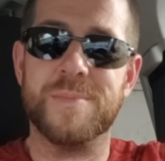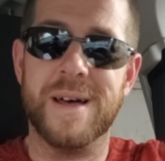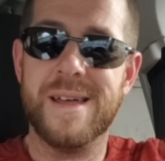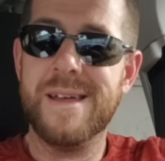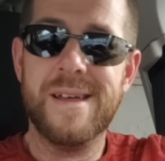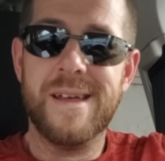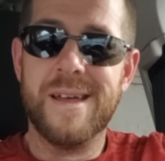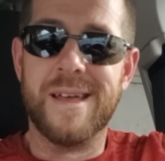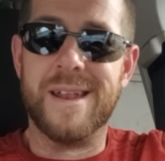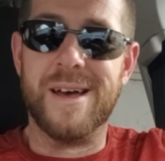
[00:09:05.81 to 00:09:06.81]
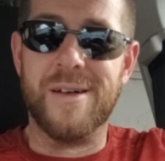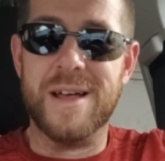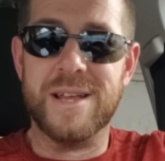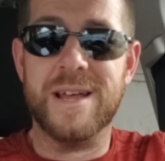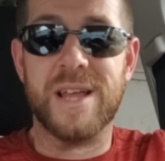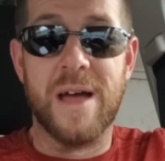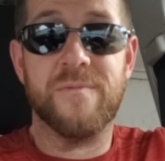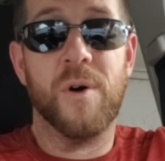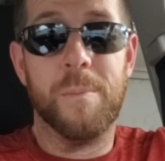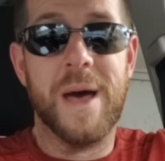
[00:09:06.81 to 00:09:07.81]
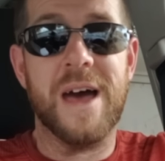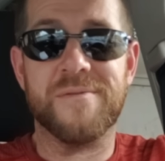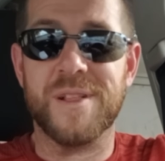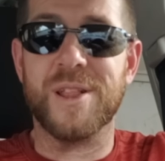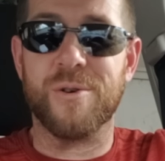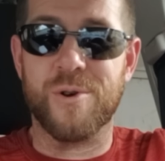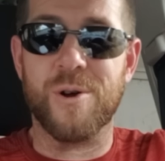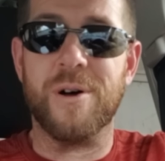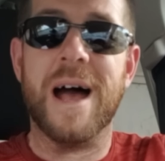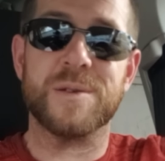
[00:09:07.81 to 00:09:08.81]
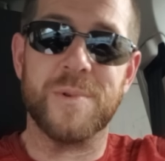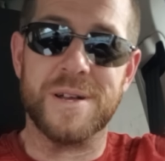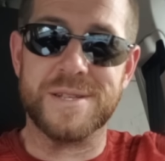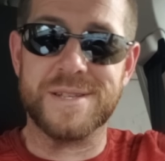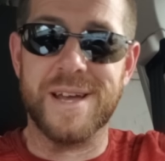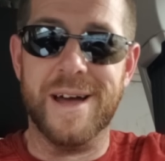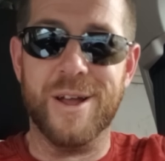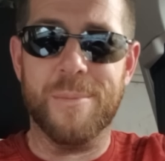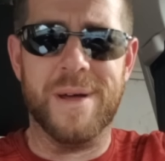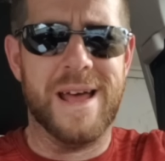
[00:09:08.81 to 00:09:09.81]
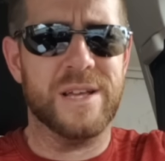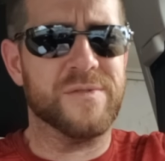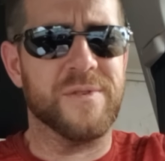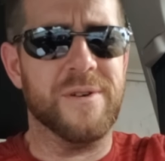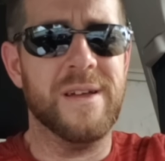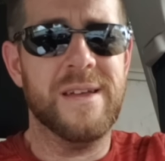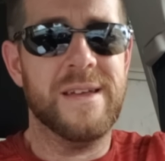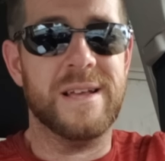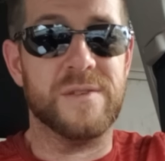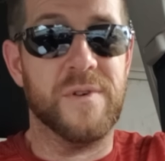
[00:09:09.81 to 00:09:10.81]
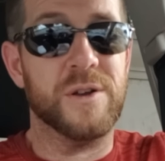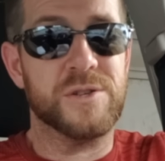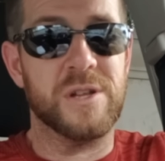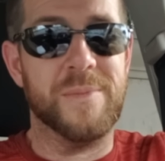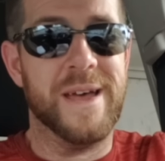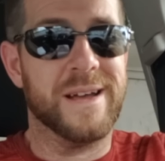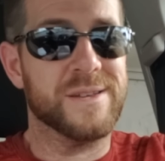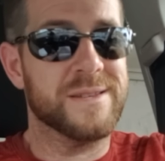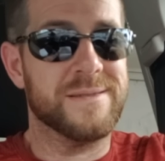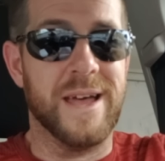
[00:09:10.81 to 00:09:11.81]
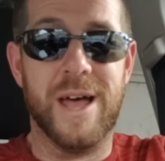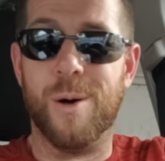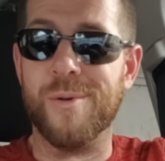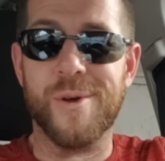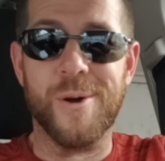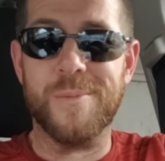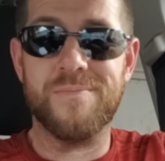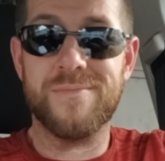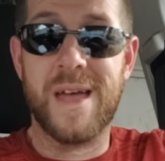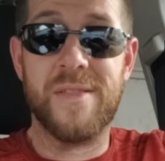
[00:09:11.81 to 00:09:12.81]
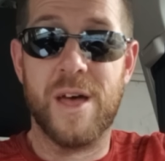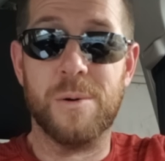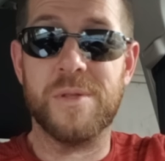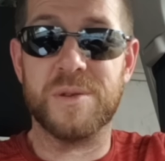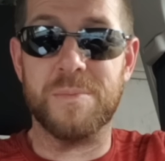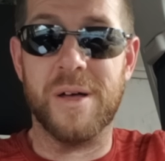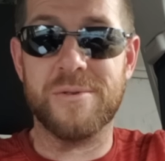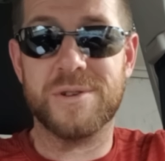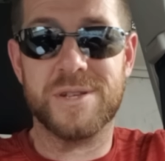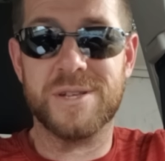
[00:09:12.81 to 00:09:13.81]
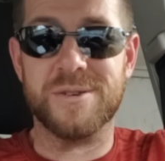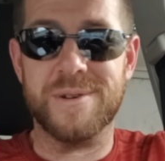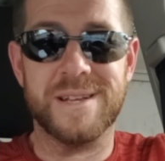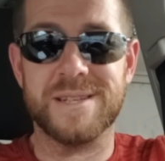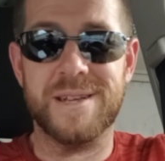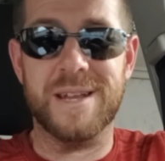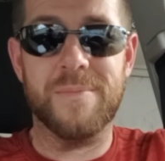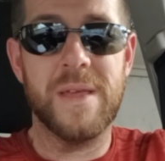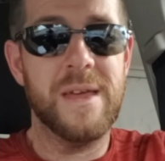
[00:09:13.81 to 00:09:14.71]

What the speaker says: But, you know, I feel bad for the little girl as well as this guy here. But as for his very soon-to-be ex, the hell with her. And the hell with his mother and sister. He doesn't need him.